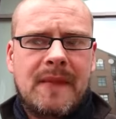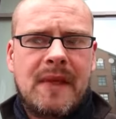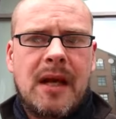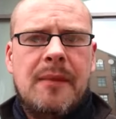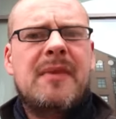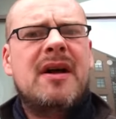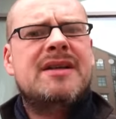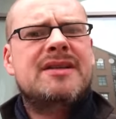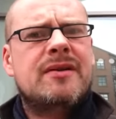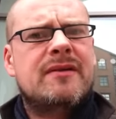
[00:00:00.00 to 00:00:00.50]
I
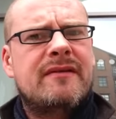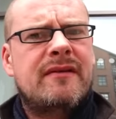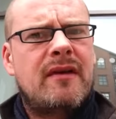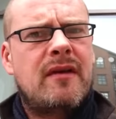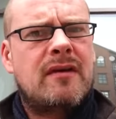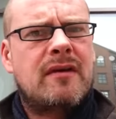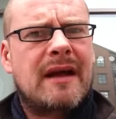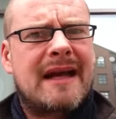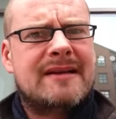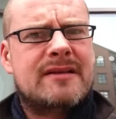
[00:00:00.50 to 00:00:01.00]
might do a
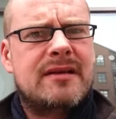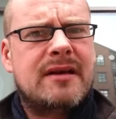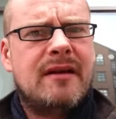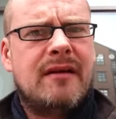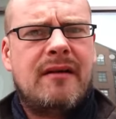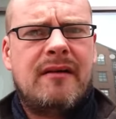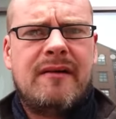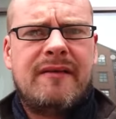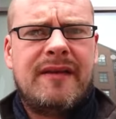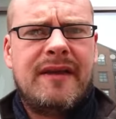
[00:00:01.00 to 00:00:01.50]
vlog, actually,
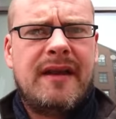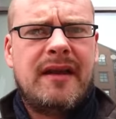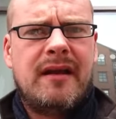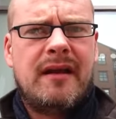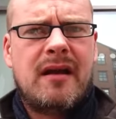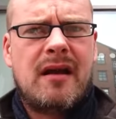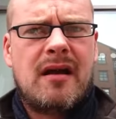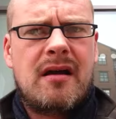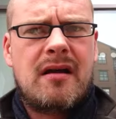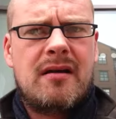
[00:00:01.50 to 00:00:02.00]
of the